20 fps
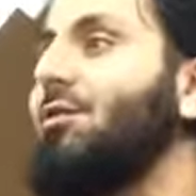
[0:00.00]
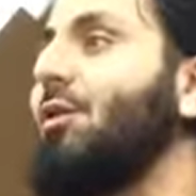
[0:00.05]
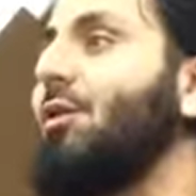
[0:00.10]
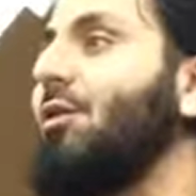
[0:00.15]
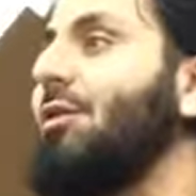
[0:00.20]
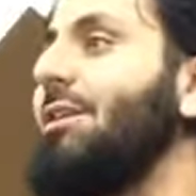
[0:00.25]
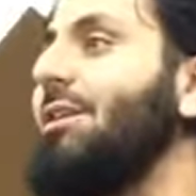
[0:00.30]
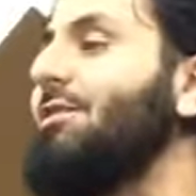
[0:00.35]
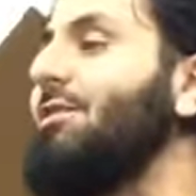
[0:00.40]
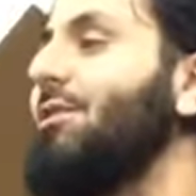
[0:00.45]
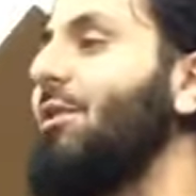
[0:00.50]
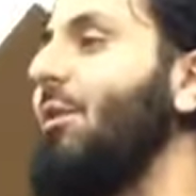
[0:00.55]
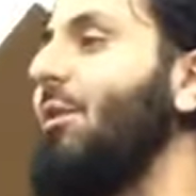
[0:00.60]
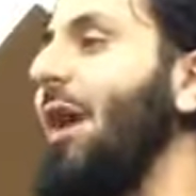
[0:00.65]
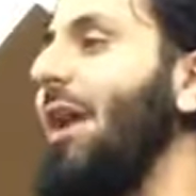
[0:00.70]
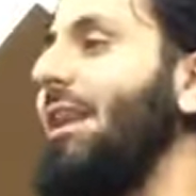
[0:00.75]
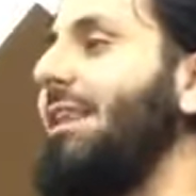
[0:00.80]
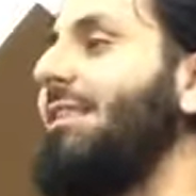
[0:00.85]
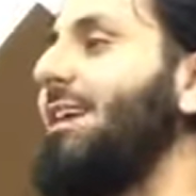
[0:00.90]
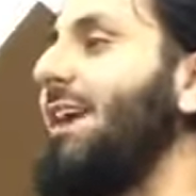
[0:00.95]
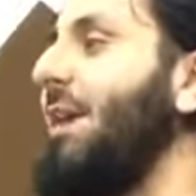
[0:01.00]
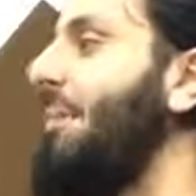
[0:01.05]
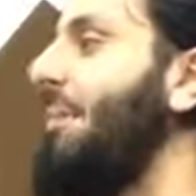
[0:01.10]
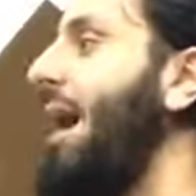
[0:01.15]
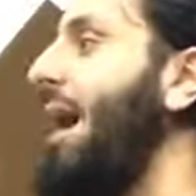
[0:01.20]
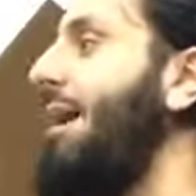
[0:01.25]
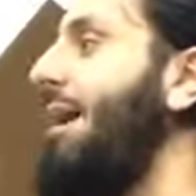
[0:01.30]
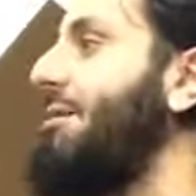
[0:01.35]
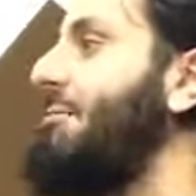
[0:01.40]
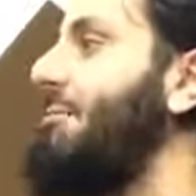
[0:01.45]
not need to know anything
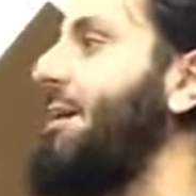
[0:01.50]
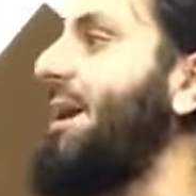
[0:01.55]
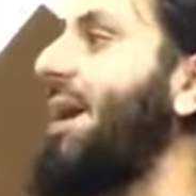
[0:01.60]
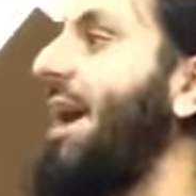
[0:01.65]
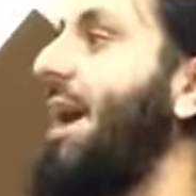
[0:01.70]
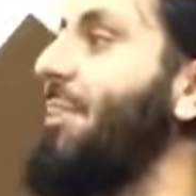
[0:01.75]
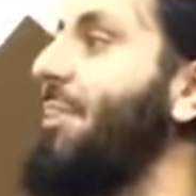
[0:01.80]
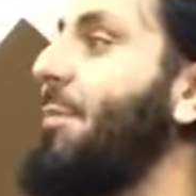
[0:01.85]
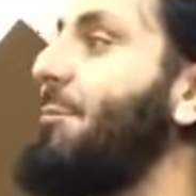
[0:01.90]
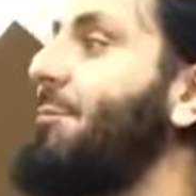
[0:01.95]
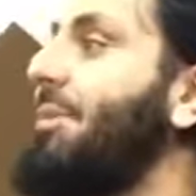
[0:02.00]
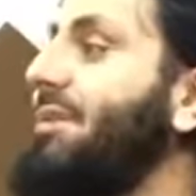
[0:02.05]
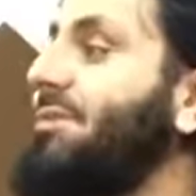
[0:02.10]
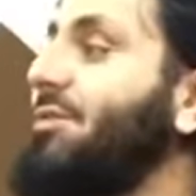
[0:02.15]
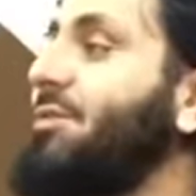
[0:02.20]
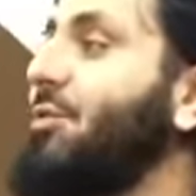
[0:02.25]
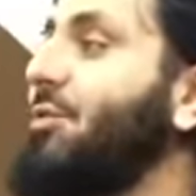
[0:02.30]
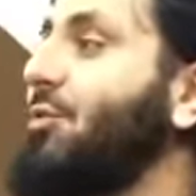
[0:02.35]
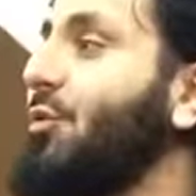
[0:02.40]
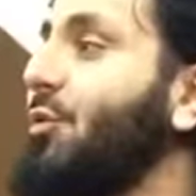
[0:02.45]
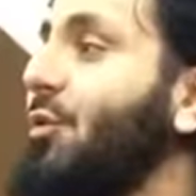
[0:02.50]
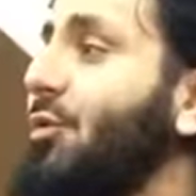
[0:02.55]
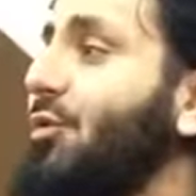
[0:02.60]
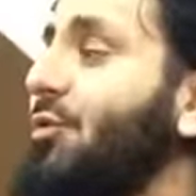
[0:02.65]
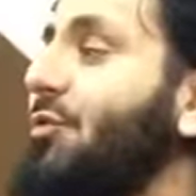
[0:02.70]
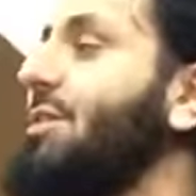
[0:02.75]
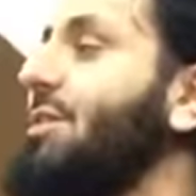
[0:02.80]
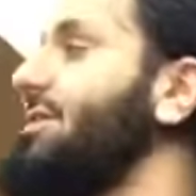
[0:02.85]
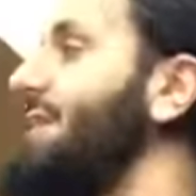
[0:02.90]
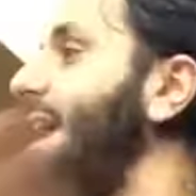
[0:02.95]
about Arabic, and the person you're talking
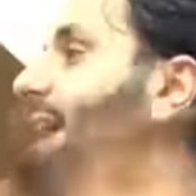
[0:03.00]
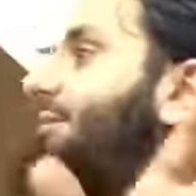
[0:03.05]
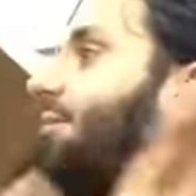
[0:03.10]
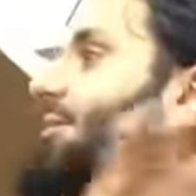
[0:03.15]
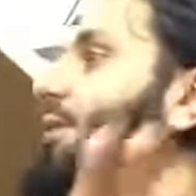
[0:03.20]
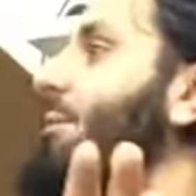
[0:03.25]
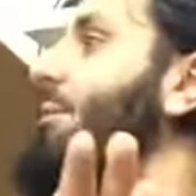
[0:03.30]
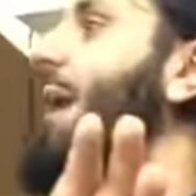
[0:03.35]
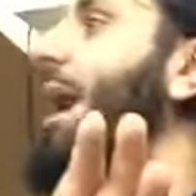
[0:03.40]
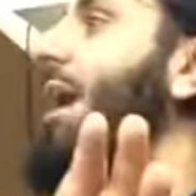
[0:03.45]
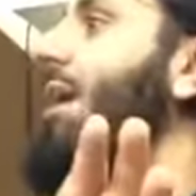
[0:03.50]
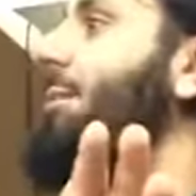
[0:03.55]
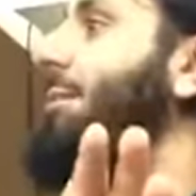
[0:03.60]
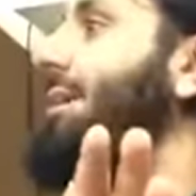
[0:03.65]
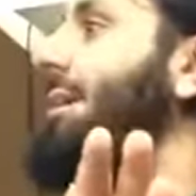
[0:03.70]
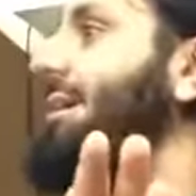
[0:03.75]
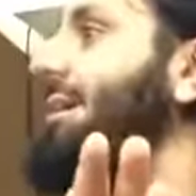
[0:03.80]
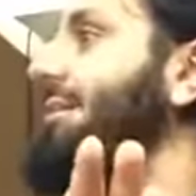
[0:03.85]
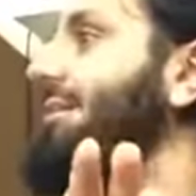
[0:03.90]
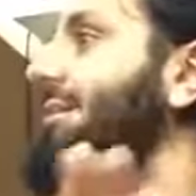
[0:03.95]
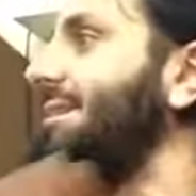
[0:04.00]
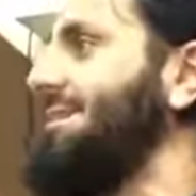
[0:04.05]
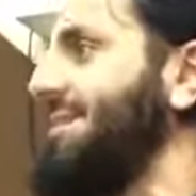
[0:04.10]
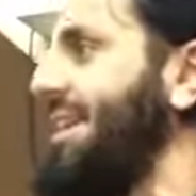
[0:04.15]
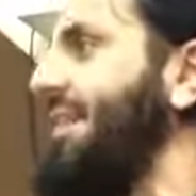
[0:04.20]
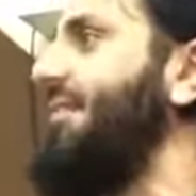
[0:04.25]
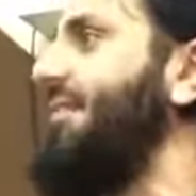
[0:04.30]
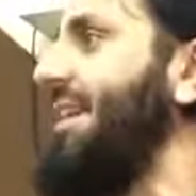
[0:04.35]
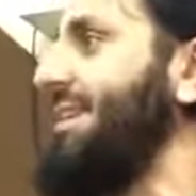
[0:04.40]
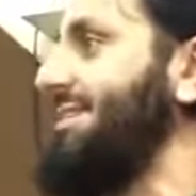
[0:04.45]
to doesn't have to know about Arabic either. Isn't
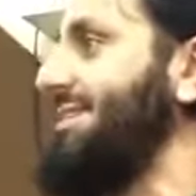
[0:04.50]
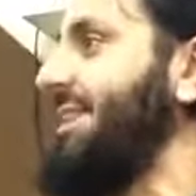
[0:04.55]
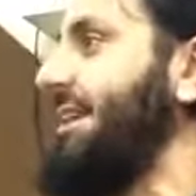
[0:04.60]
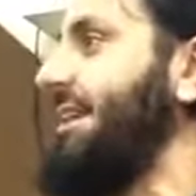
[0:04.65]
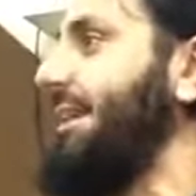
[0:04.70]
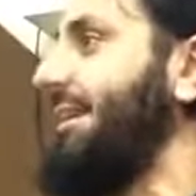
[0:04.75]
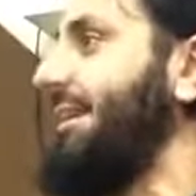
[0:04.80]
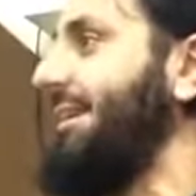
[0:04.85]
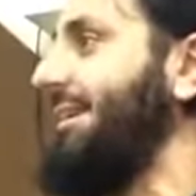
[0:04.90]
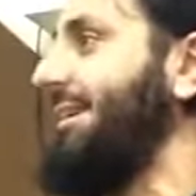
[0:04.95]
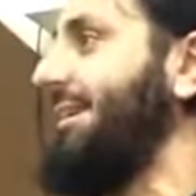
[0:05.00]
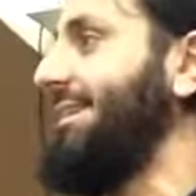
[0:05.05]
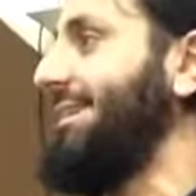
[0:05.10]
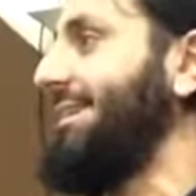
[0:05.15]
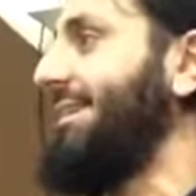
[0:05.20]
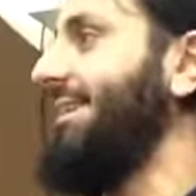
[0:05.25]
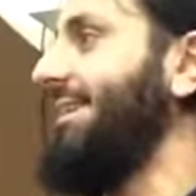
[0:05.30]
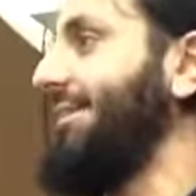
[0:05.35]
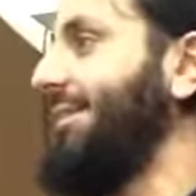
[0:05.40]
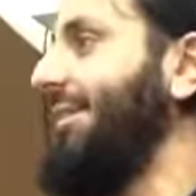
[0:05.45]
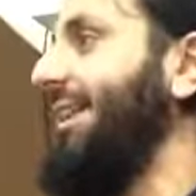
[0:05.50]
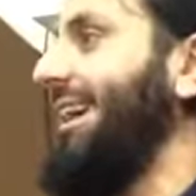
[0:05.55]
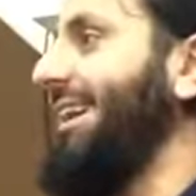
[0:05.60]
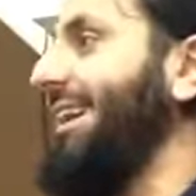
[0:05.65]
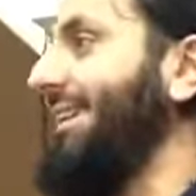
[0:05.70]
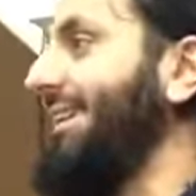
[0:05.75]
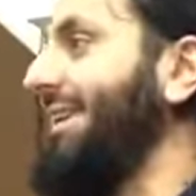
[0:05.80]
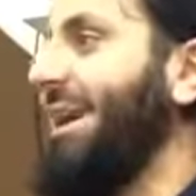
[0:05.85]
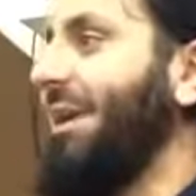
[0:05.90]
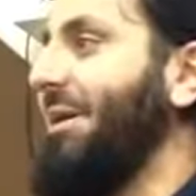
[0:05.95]
that fascinating?
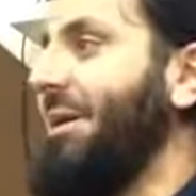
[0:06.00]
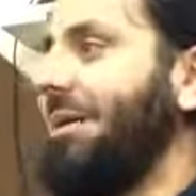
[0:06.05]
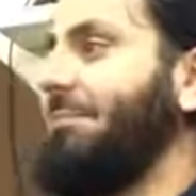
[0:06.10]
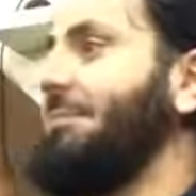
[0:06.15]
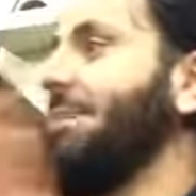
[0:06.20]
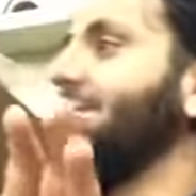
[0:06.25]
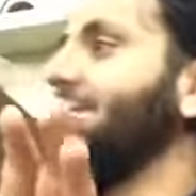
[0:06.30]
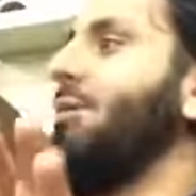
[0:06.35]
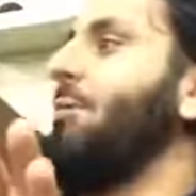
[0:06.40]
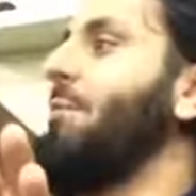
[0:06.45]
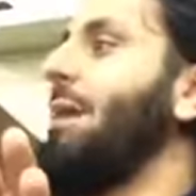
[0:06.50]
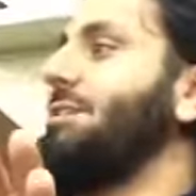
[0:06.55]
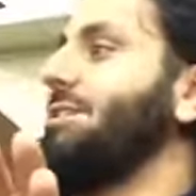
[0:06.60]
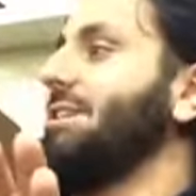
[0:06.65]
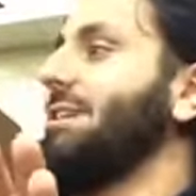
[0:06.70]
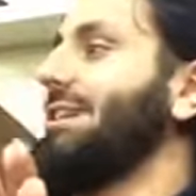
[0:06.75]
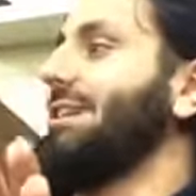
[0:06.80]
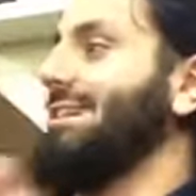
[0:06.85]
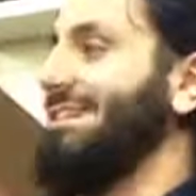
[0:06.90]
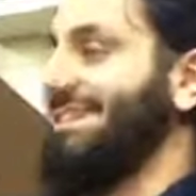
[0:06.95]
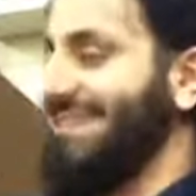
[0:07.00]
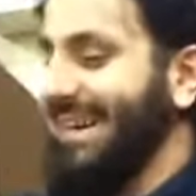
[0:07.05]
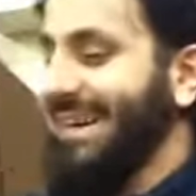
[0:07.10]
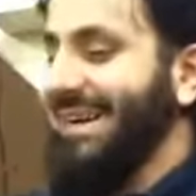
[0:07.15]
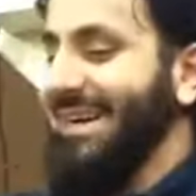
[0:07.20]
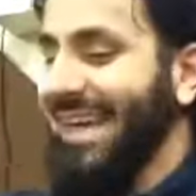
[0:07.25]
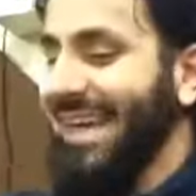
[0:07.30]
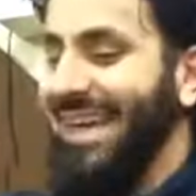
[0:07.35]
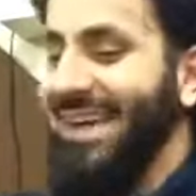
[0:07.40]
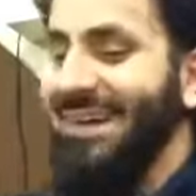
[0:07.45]
Right? It's not magic.
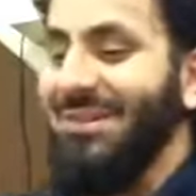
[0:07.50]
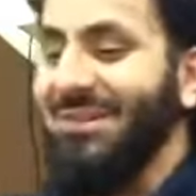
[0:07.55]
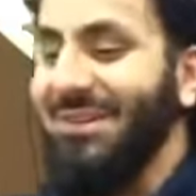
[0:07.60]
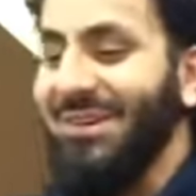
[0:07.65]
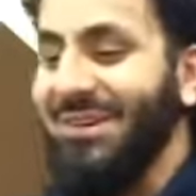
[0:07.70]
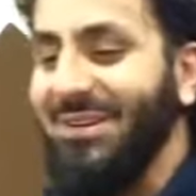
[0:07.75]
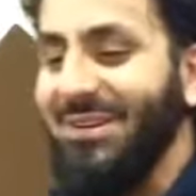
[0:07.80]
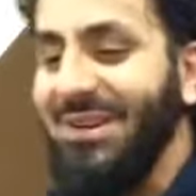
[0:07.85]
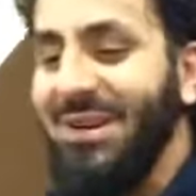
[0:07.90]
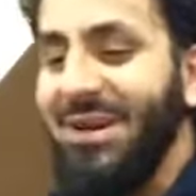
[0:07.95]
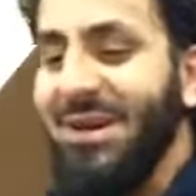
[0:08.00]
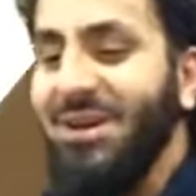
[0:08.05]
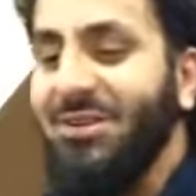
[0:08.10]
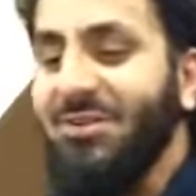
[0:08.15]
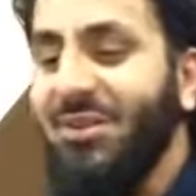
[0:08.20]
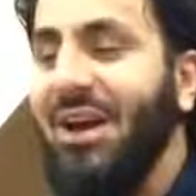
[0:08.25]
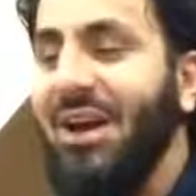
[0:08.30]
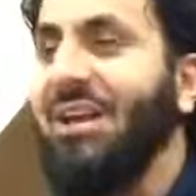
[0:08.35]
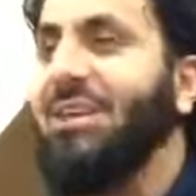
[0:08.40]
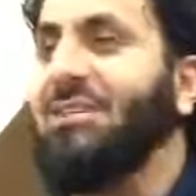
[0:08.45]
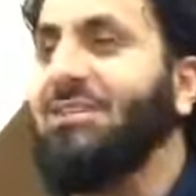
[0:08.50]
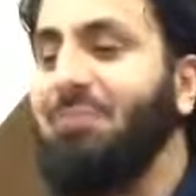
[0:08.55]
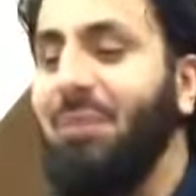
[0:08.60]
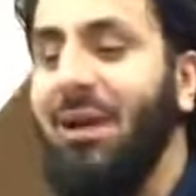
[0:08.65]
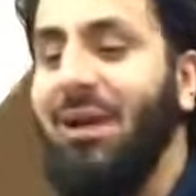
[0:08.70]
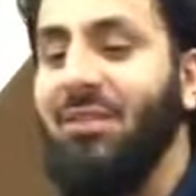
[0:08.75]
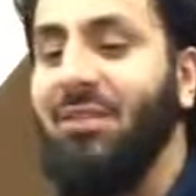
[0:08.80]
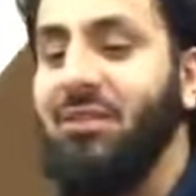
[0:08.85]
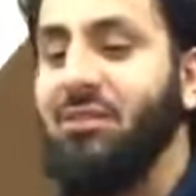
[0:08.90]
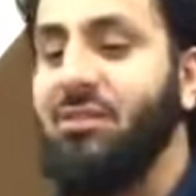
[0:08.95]
Okay, I'm going to try and
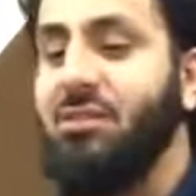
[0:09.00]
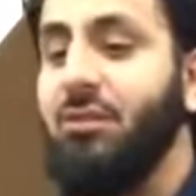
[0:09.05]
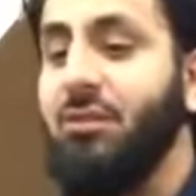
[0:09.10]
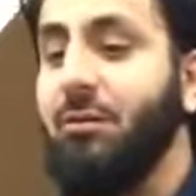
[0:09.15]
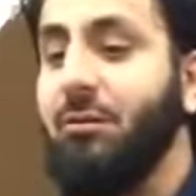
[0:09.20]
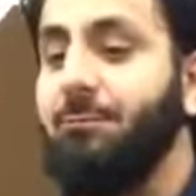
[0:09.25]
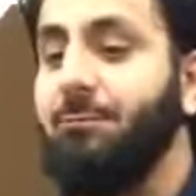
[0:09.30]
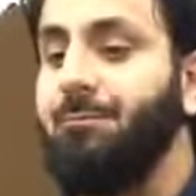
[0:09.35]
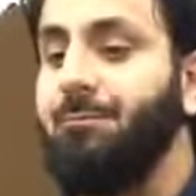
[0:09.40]
explain this to you.